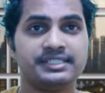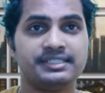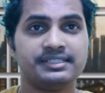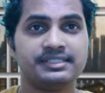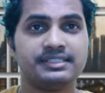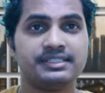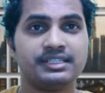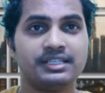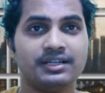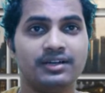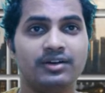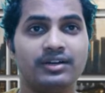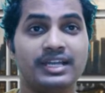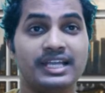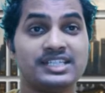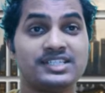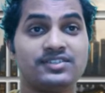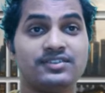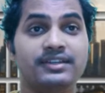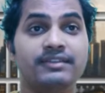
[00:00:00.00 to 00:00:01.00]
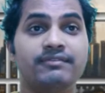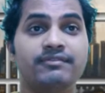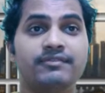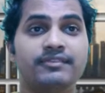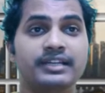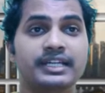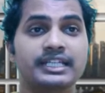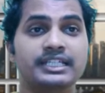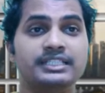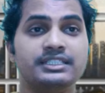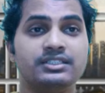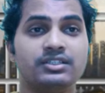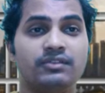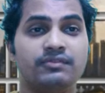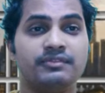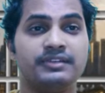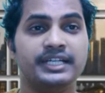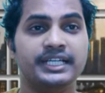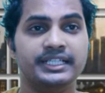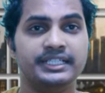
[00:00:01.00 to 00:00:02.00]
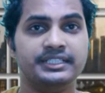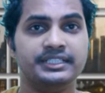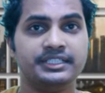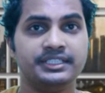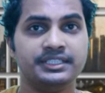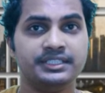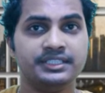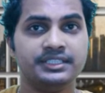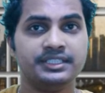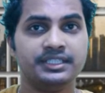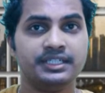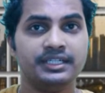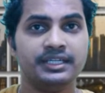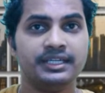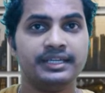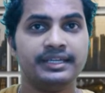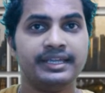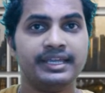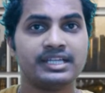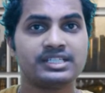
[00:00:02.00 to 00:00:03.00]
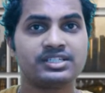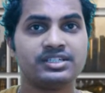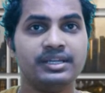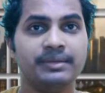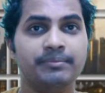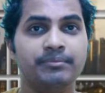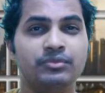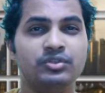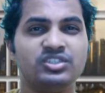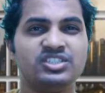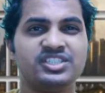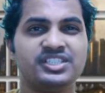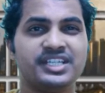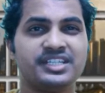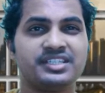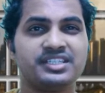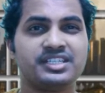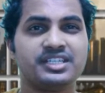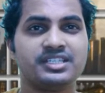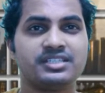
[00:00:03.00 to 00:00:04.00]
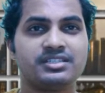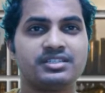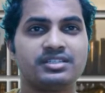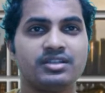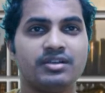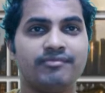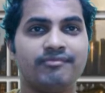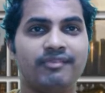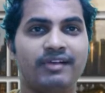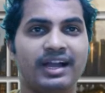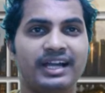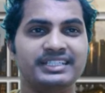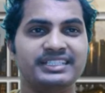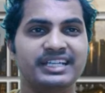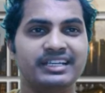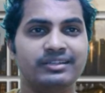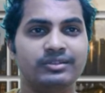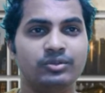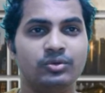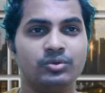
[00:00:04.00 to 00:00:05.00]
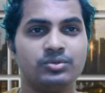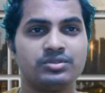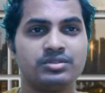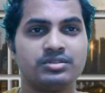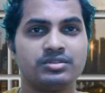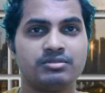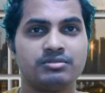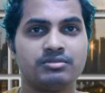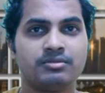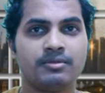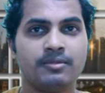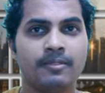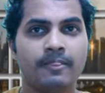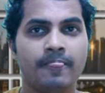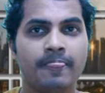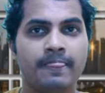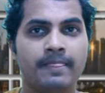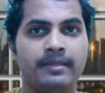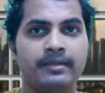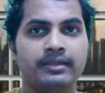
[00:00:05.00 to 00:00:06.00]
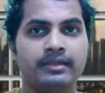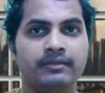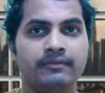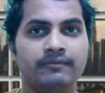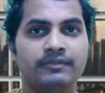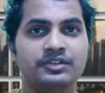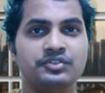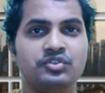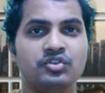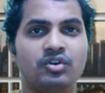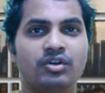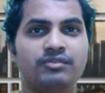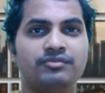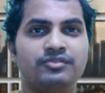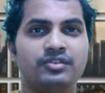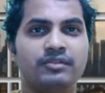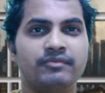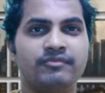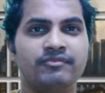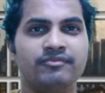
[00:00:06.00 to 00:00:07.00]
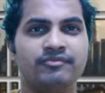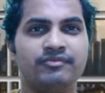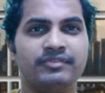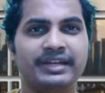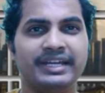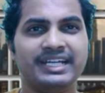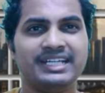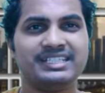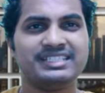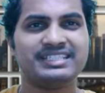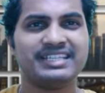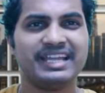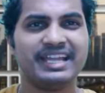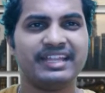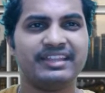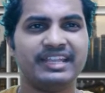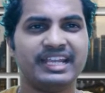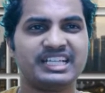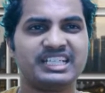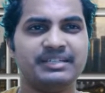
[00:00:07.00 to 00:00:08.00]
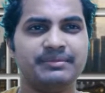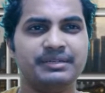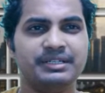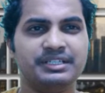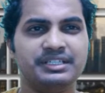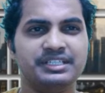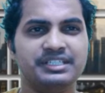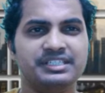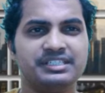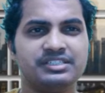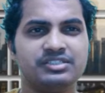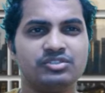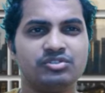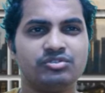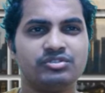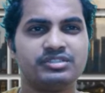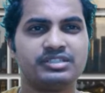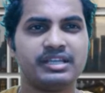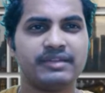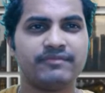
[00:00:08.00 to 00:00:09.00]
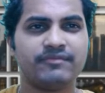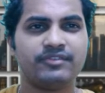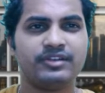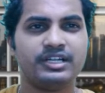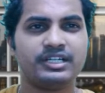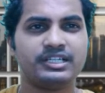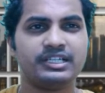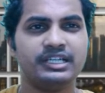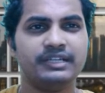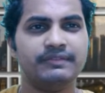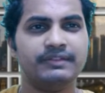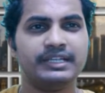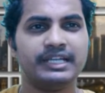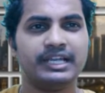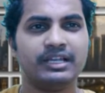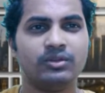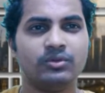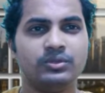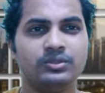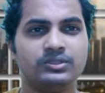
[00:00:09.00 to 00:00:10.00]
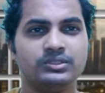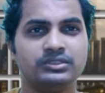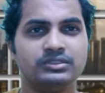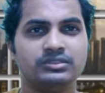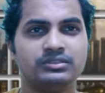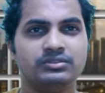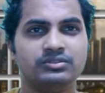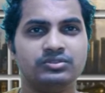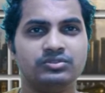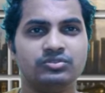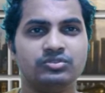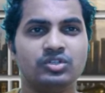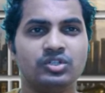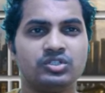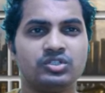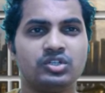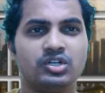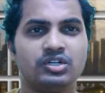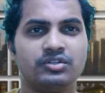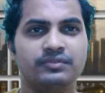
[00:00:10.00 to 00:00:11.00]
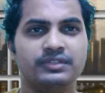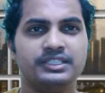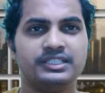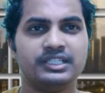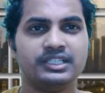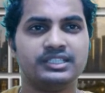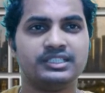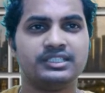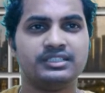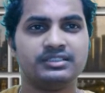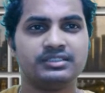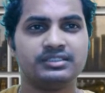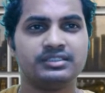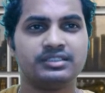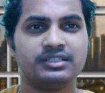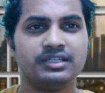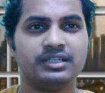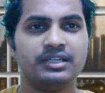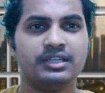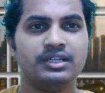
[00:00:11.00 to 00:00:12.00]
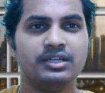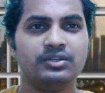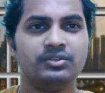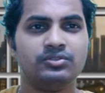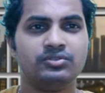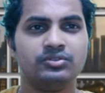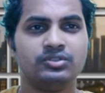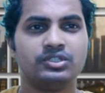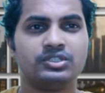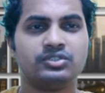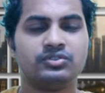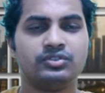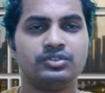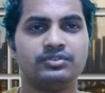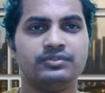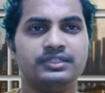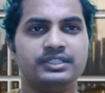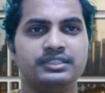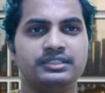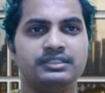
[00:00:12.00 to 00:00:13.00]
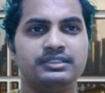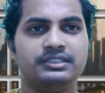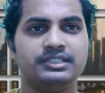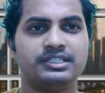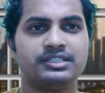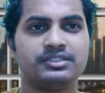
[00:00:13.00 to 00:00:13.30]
excessive fears or worries, or extreme feelings of guilt, extreme mood changes of high and lows, withdraw from friends and activities, to separate living alone, do not talk with others,